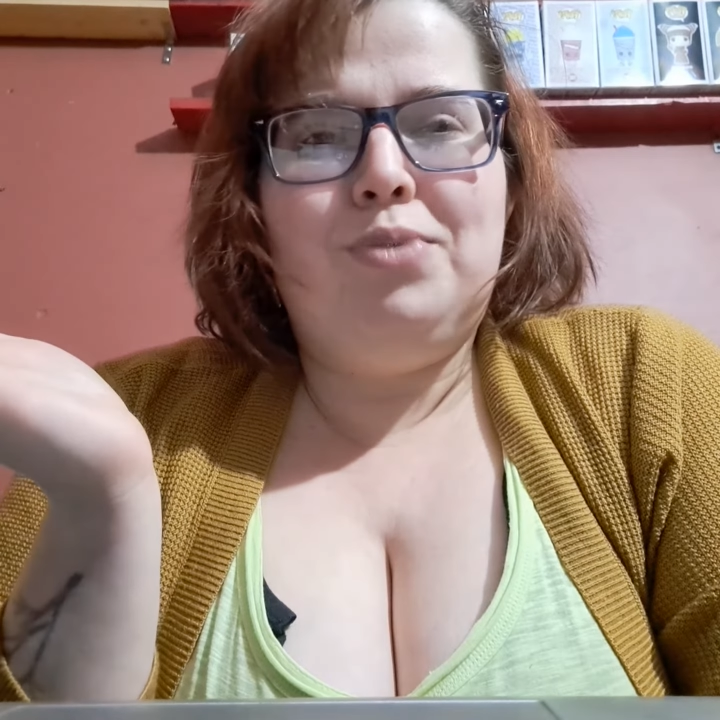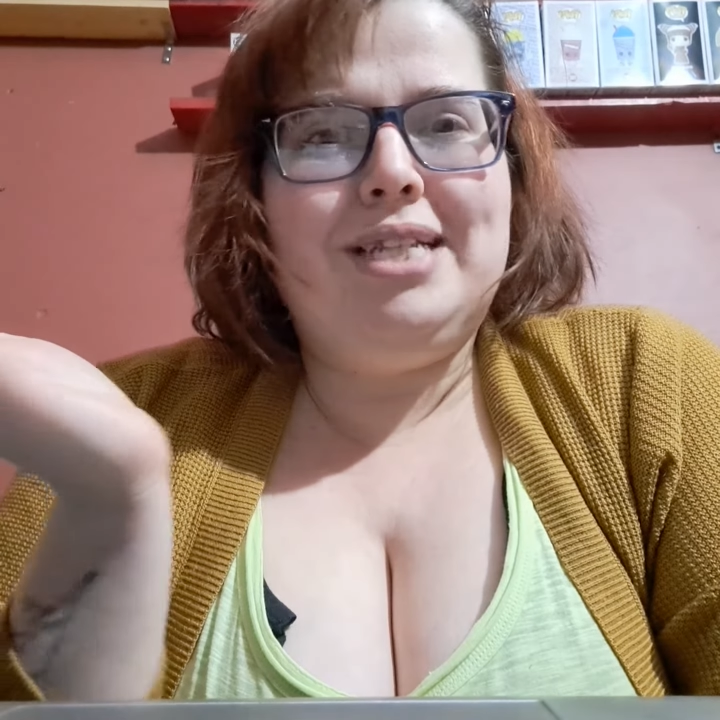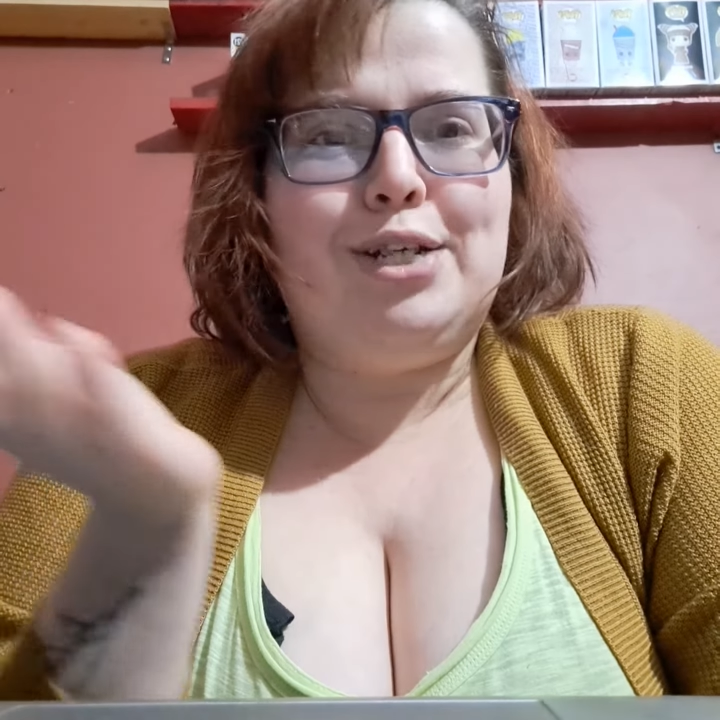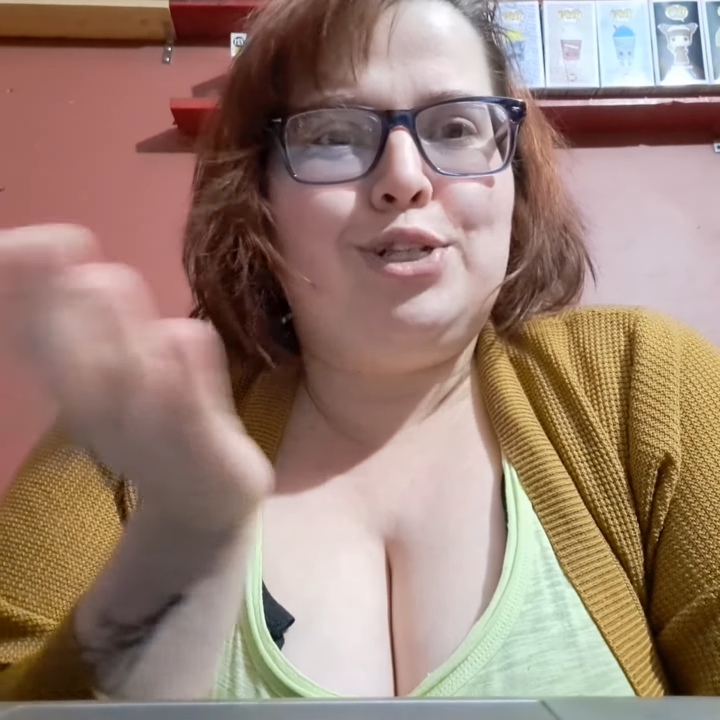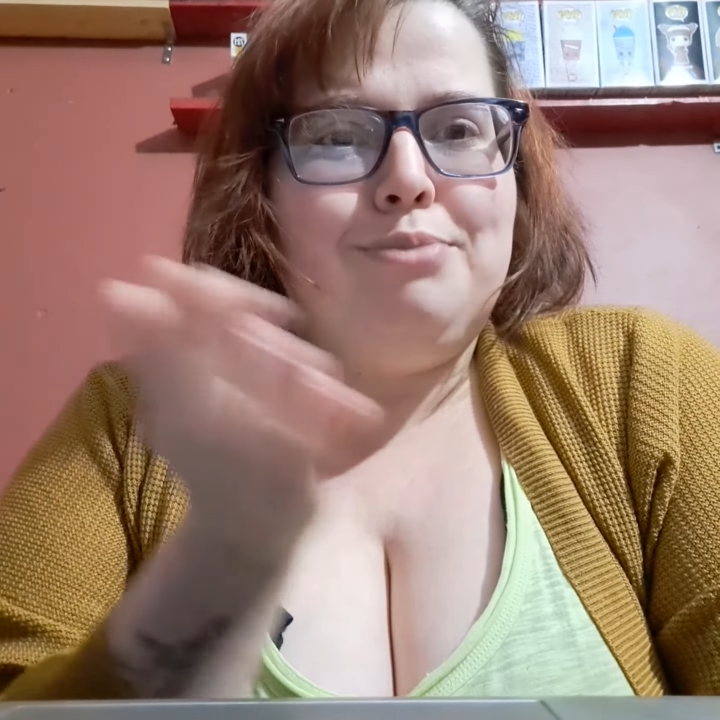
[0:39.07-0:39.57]

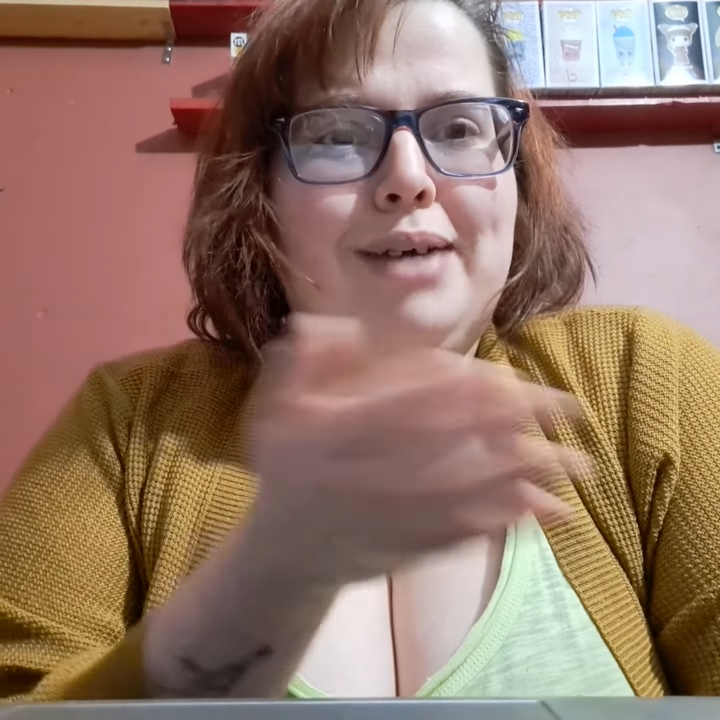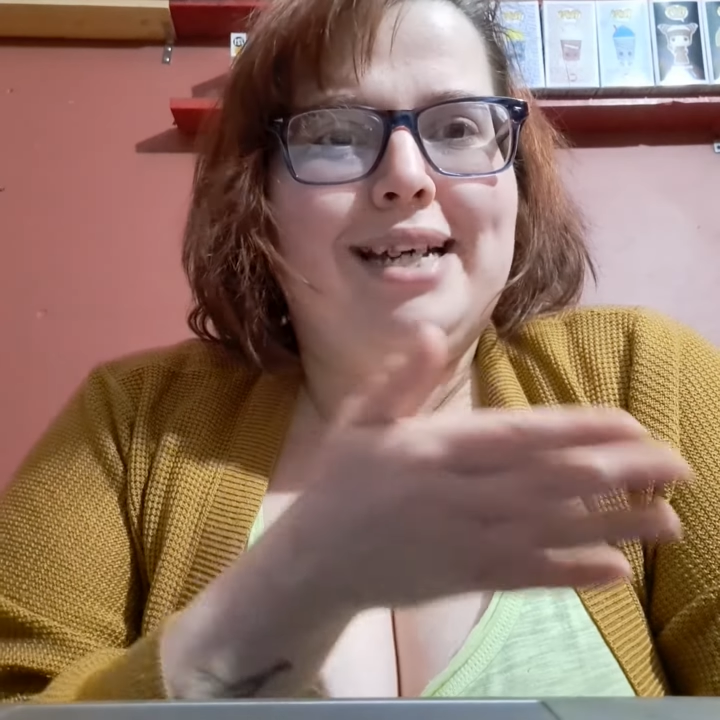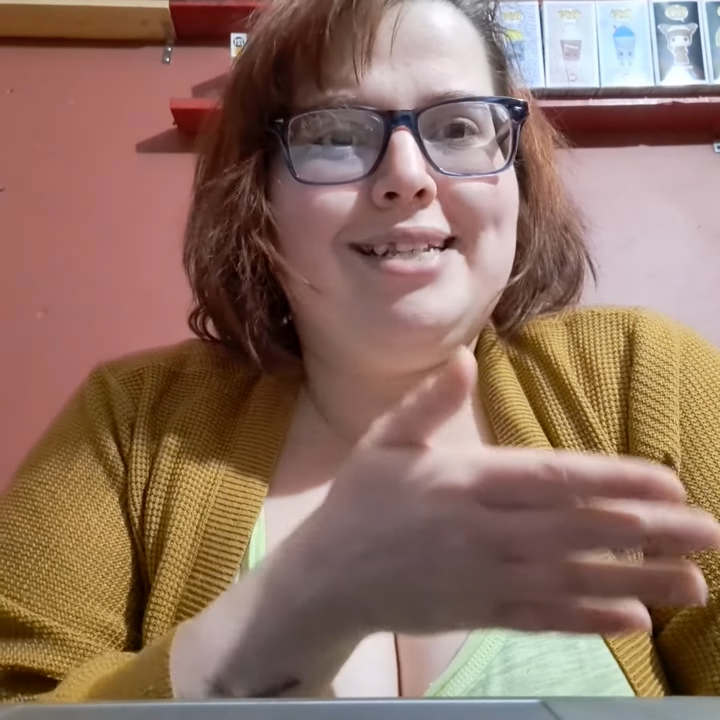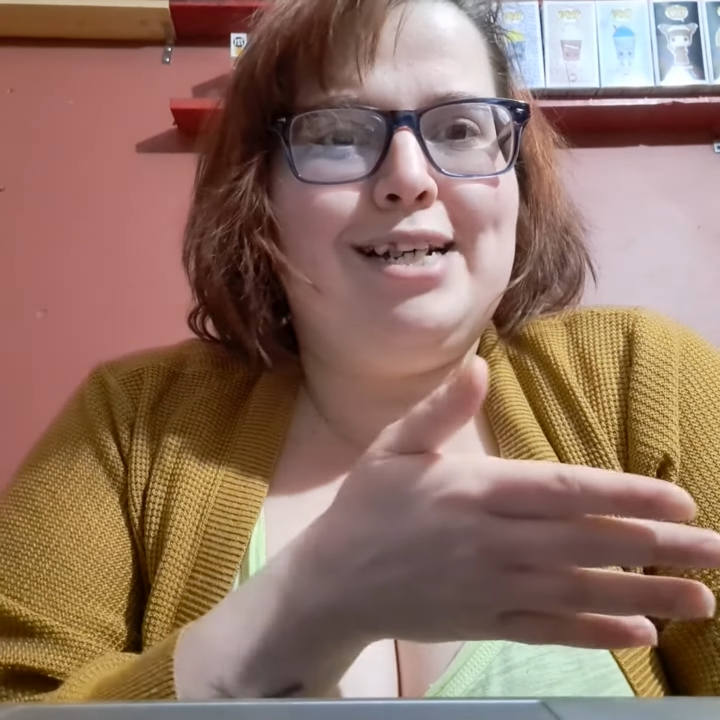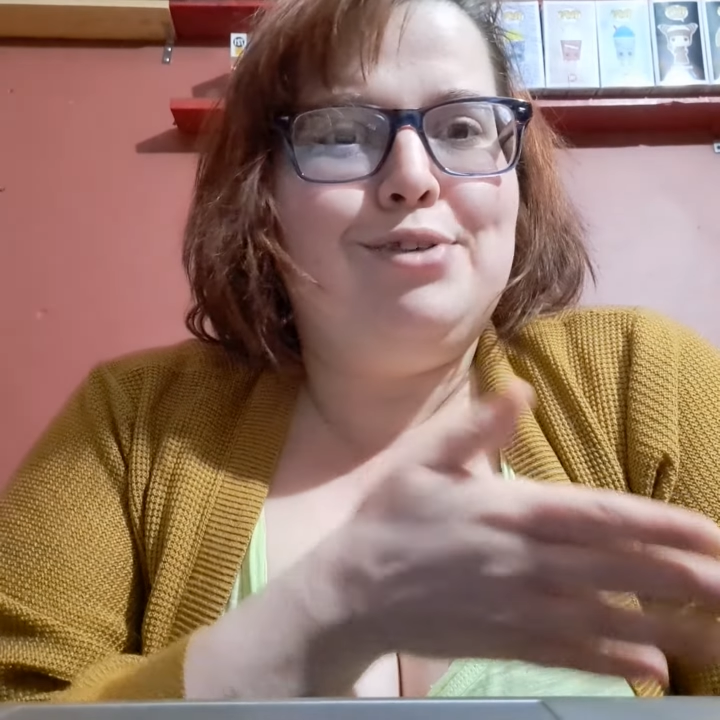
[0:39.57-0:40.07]
possession
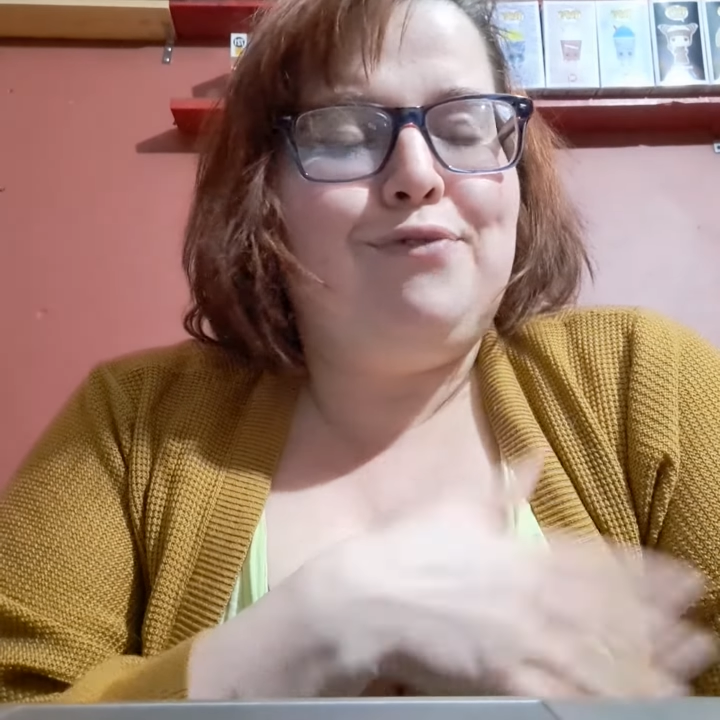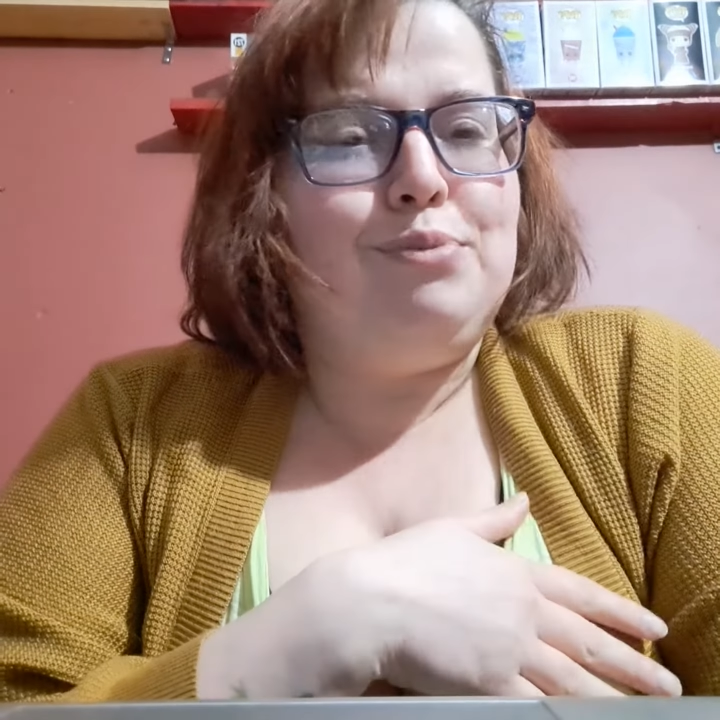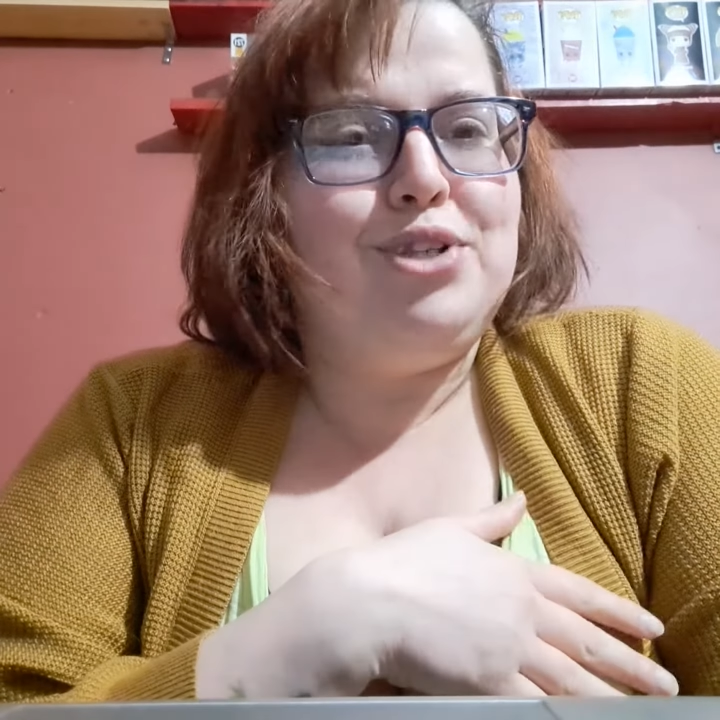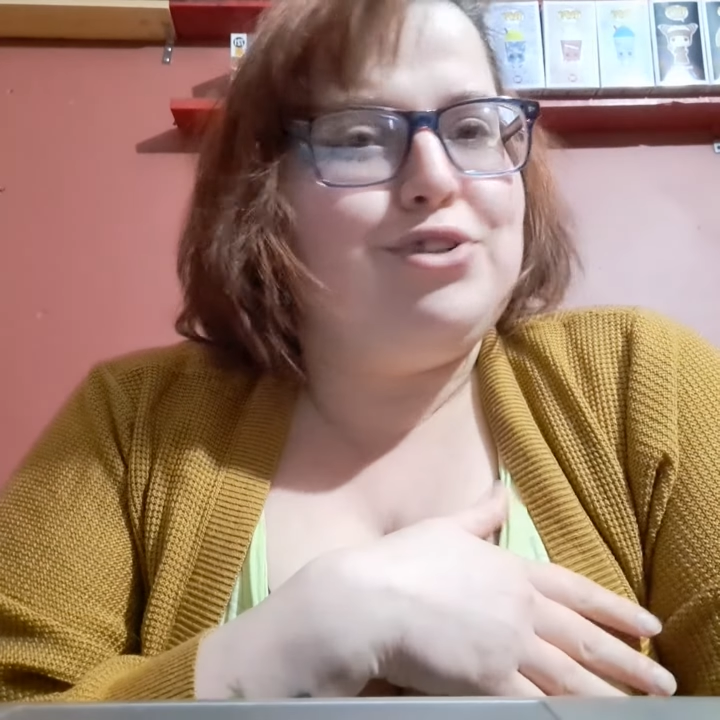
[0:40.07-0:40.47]
passed down from